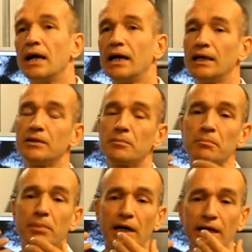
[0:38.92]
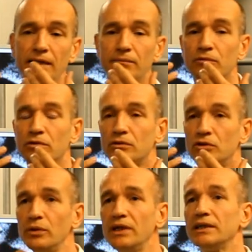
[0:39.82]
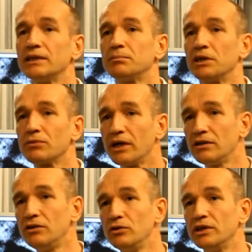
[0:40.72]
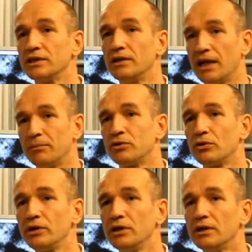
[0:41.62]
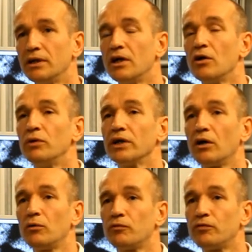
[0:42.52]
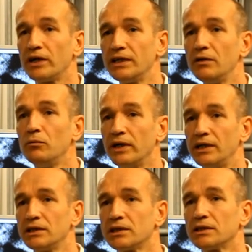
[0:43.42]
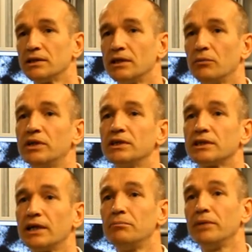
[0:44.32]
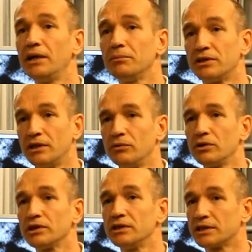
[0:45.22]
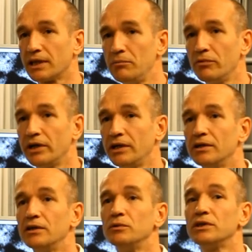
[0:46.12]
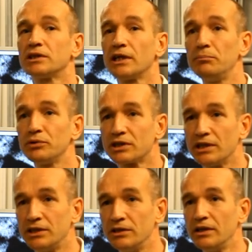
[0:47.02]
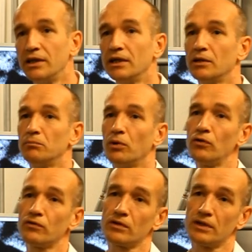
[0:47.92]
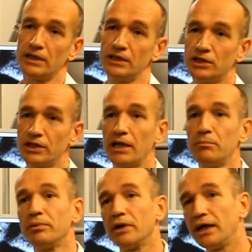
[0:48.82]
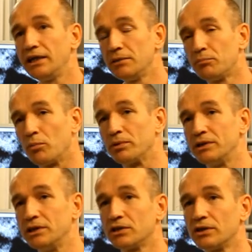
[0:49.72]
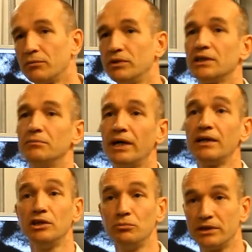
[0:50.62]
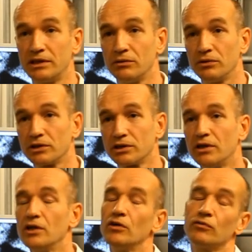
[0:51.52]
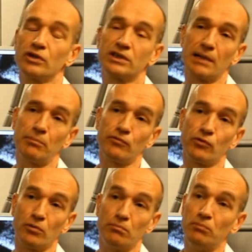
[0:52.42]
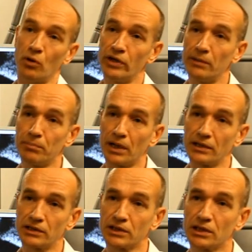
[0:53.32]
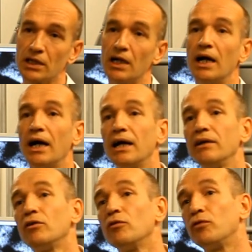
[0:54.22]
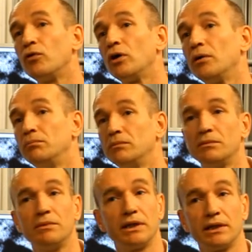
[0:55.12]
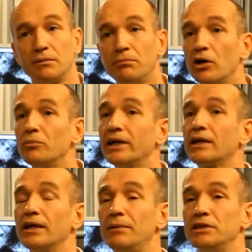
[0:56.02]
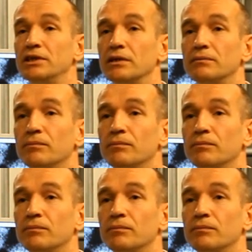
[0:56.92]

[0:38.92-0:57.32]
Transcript: And by doing this, by trying to do this in the laboratory, we are now finding ways that we can make materials in the same way, with the same precision, both in shape and in the properties, so that we can make new materials. For example, for bone implants and for biomedical imaging.